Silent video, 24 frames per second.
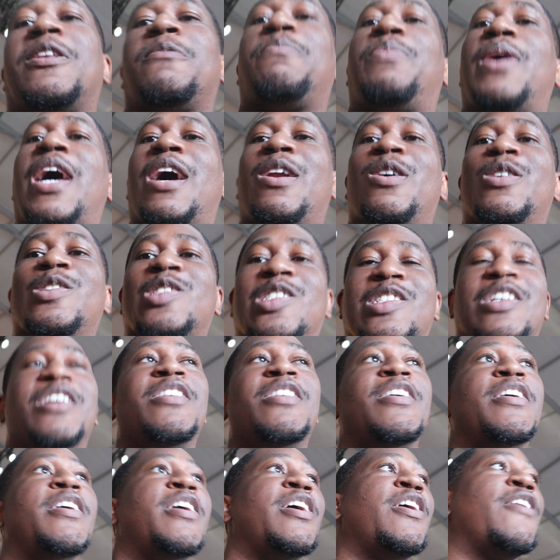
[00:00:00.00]
the pedals
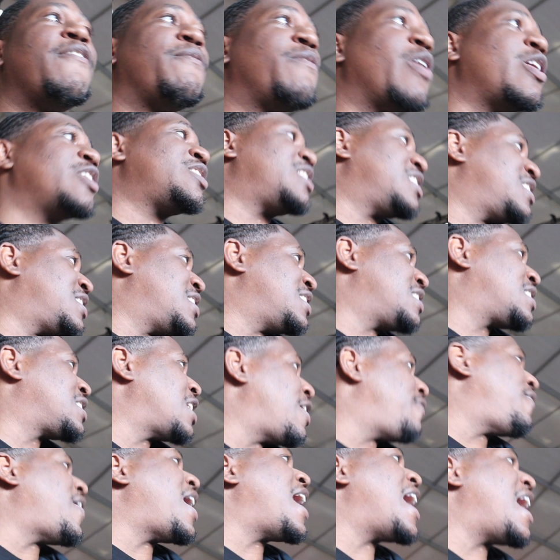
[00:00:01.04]
versus the
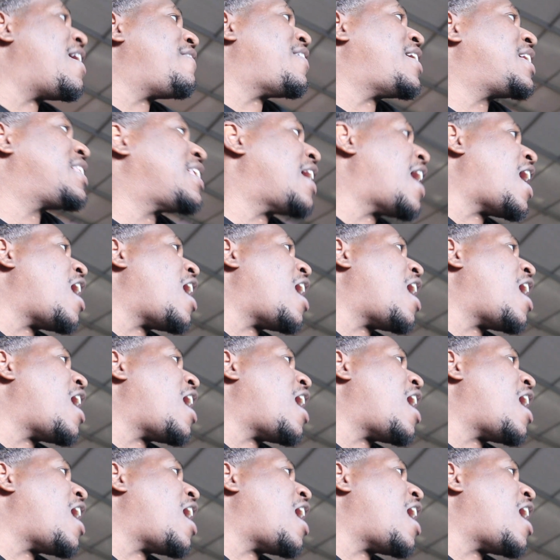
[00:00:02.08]
stuff I have at the